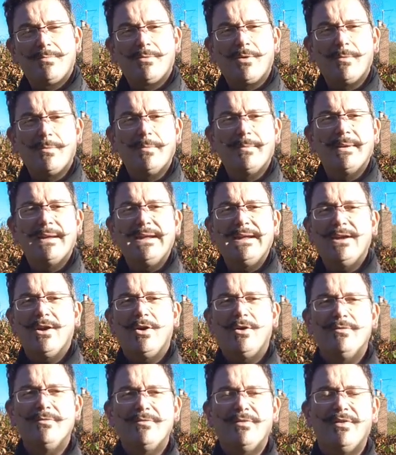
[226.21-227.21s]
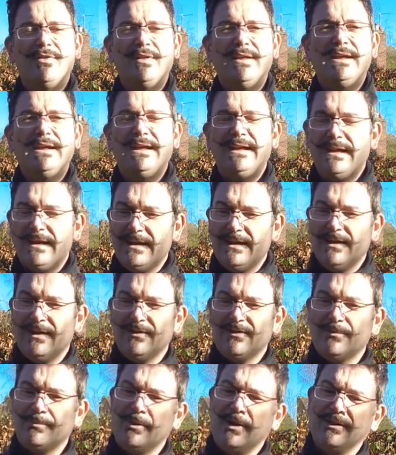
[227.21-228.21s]
probably of the
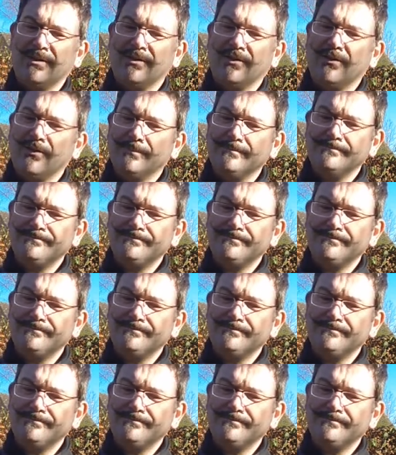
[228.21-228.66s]
spreaders.